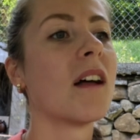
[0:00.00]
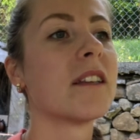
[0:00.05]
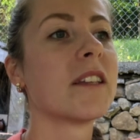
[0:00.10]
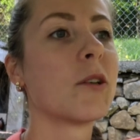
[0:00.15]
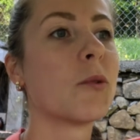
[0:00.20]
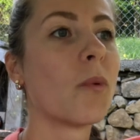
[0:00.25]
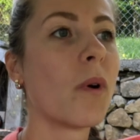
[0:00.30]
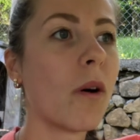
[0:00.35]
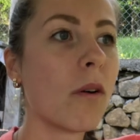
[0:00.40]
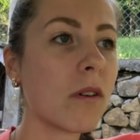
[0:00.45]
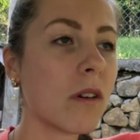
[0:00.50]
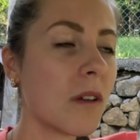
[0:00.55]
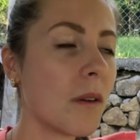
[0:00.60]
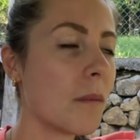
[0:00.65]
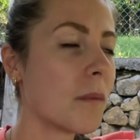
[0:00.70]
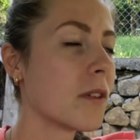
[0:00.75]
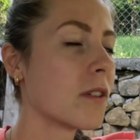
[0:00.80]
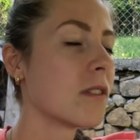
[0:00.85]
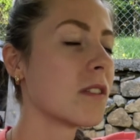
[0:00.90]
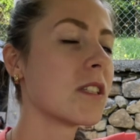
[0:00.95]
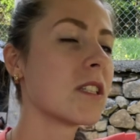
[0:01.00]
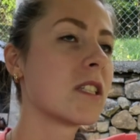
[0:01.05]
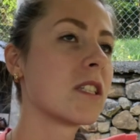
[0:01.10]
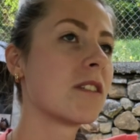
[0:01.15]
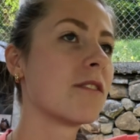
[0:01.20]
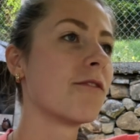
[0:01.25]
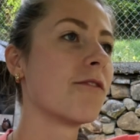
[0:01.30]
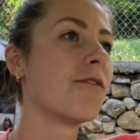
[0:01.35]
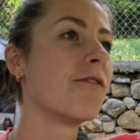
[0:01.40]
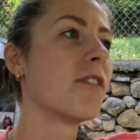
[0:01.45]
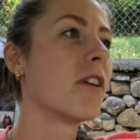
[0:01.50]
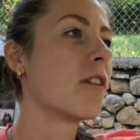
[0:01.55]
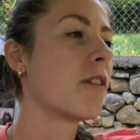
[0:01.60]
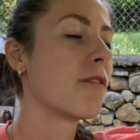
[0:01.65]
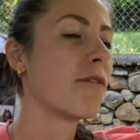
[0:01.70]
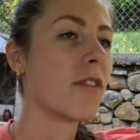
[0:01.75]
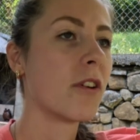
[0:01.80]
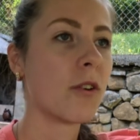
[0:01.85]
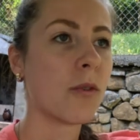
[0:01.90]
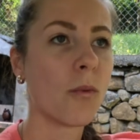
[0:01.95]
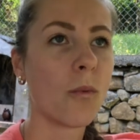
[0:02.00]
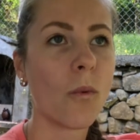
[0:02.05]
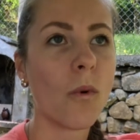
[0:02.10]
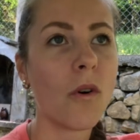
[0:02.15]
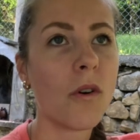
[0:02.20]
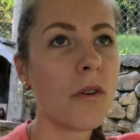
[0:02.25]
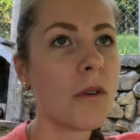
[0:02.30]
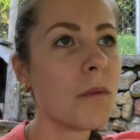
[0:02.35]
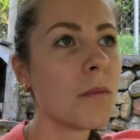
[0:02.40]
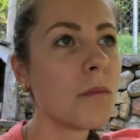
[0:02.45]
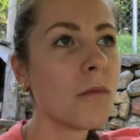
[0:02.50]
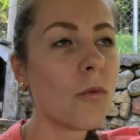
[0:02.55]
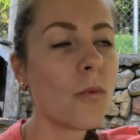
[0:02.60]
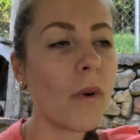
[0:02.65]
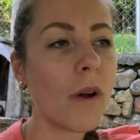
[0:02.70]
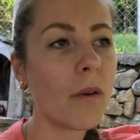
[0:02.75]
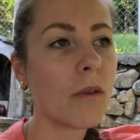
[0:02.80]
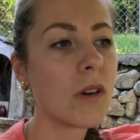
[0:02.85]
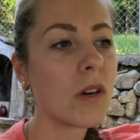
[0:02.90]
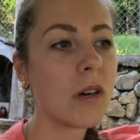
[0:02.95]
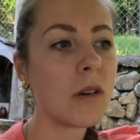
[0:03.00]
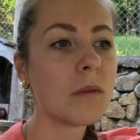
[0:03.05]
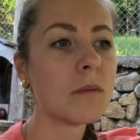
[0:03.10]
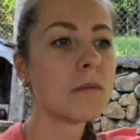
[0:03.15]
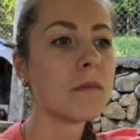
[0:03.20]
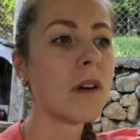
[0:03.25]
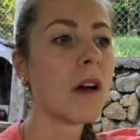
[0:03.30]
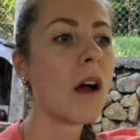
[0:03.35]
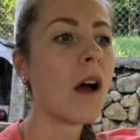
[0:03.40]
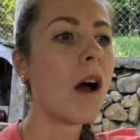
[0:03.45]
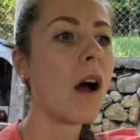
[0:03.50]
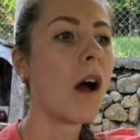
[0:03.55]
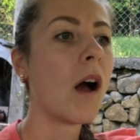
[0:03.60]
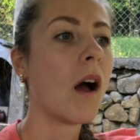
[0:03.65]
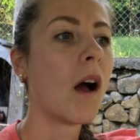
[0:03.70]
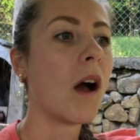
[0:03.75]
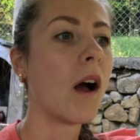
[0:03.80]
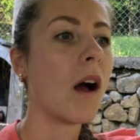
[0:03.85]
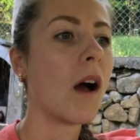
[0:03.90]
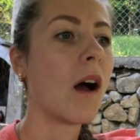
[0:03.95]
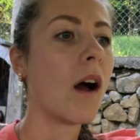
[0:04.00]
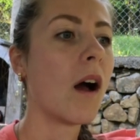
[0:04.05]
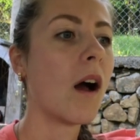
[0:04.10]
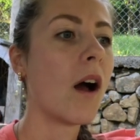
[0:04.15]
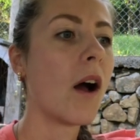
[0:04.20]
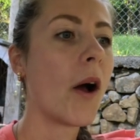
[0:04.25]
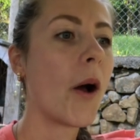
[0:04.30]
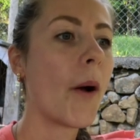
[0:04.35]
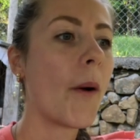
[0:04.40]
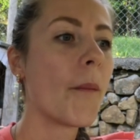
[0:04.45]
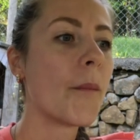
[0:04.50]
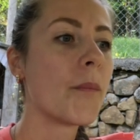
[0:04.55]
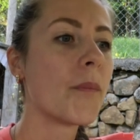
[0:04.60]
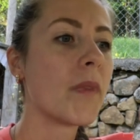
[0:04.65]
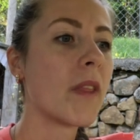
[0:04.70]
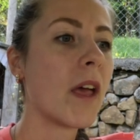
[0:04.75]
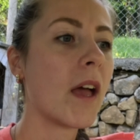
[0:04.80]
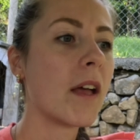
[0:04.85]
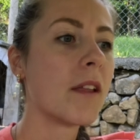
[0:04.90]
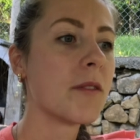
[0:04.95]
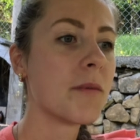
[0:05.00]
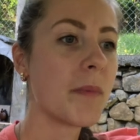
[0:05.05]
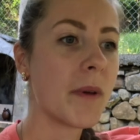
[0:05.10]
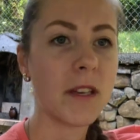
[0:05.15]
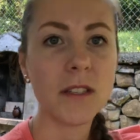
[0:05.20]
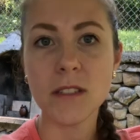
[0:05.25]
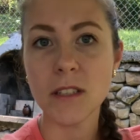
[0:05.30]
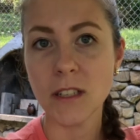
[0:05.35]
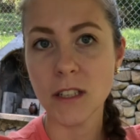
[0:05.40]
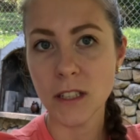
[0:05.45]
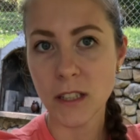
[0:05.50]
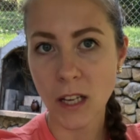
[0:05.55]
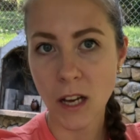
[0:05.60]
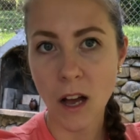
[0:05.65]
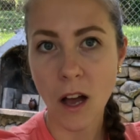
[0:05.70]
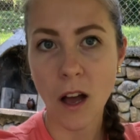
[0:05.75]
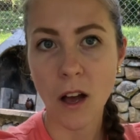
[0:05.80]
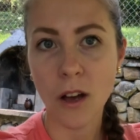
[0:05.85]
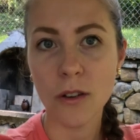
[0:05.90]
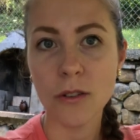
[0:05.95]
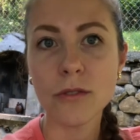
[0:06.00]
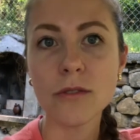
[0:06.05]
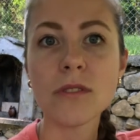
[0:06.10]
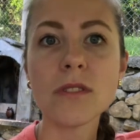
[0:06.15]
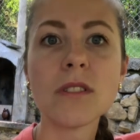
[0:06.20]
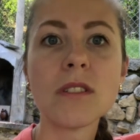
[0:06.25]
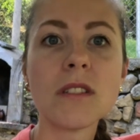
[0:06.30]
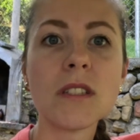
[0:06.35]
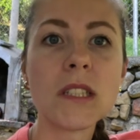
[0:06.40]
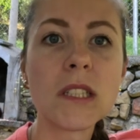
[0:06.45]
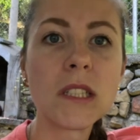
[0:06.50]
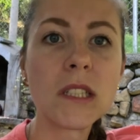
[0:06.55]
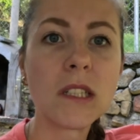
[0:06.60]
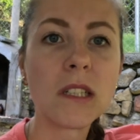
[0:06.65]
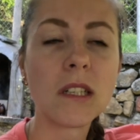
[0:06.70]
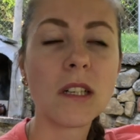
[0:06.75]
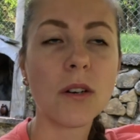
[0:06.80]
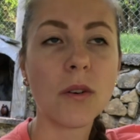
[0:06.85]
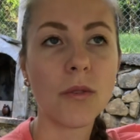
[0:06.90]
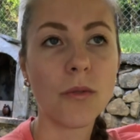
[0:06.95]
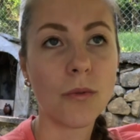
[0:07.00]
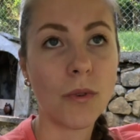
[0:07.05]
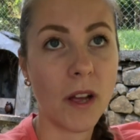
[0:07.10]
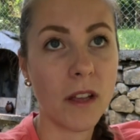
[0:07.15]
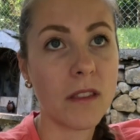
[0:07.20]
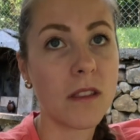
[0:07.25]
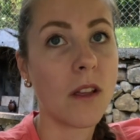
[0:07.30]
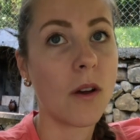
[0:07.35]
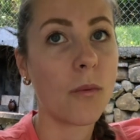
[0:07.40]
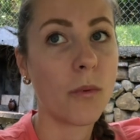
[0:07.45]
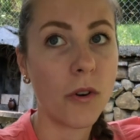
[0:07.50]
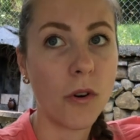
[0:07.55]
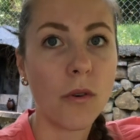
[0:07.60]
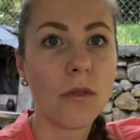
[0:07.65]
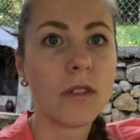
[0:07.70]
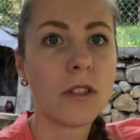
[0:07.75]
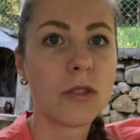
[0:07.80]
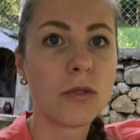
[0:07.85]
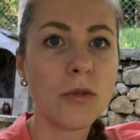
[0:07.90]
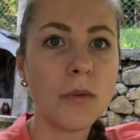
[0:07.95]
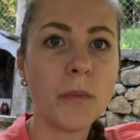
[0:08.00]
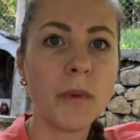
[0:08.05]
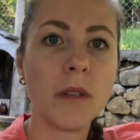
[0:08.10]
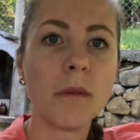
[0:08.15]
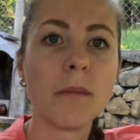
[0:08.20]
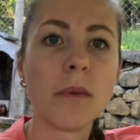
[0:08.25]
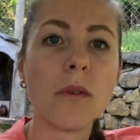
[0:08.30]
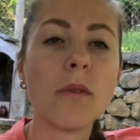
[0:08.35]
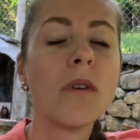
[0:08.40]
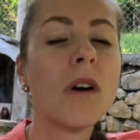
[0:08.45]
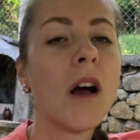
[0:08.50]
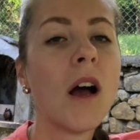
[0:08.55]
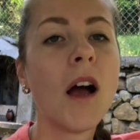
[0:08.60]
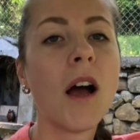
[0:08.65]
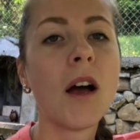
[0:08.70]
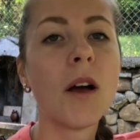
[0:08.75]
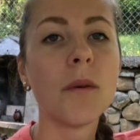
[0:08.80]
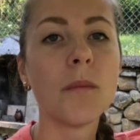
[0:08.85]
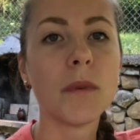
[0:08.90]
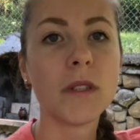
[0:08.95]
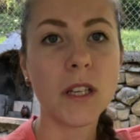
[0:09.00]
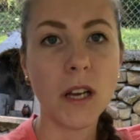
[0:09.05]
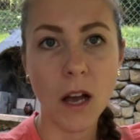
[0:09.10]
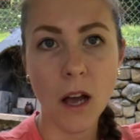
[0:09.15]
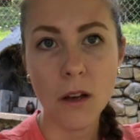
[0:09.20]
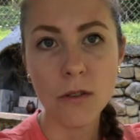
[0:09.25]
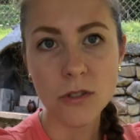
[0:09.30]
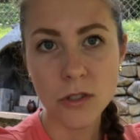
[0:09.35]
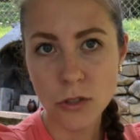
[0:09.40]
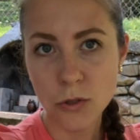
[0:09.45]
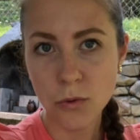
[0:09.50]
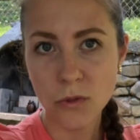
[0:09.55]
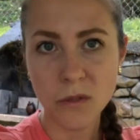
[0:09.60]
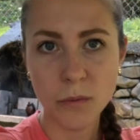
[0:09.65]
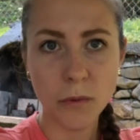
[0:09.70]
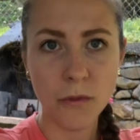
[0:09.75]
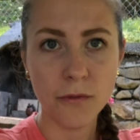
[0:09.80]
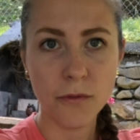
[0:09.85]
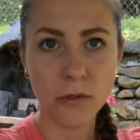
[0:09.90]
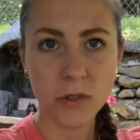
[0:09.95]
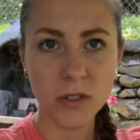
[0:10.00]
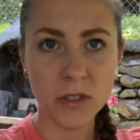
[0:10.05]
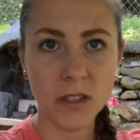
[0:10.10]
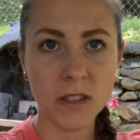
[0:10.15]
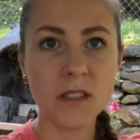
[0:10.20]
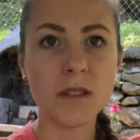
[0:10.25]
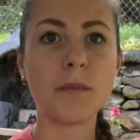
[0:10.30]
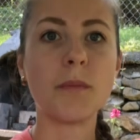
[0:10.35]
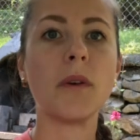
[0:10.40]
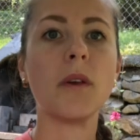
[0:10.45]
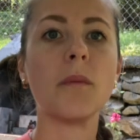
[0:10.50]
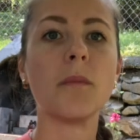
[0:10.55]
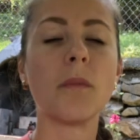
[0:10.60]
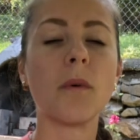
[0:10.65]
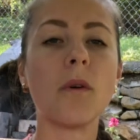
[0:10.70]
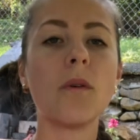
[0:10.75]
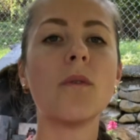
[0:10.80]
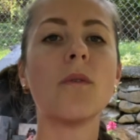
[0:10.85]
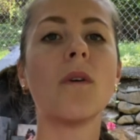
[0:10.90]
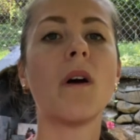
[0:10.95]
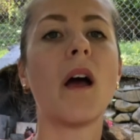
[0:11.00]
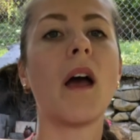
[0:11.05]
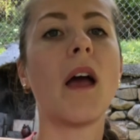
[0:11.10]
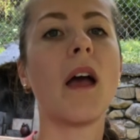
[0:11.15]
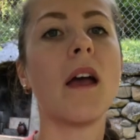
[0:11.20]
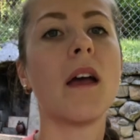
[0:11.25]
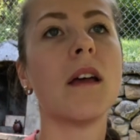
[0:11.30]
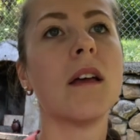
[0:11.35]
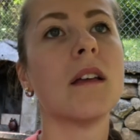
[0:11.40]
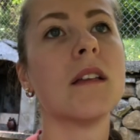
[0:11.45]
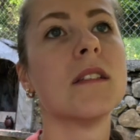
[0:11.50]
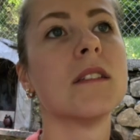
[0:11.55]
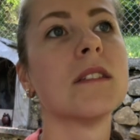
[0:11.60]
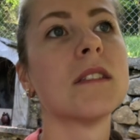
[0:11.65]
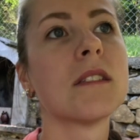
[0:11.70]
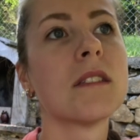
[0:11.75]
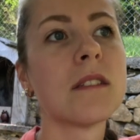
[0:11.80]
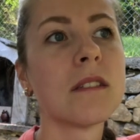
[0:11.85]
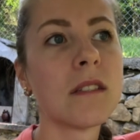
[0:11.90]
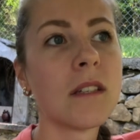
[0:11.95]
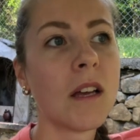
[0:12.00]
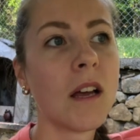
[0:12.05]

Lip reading: They welcome us, very, very warm welcome. And basically the house, right now we're only 2 people, but the house is suitable for 6 people. And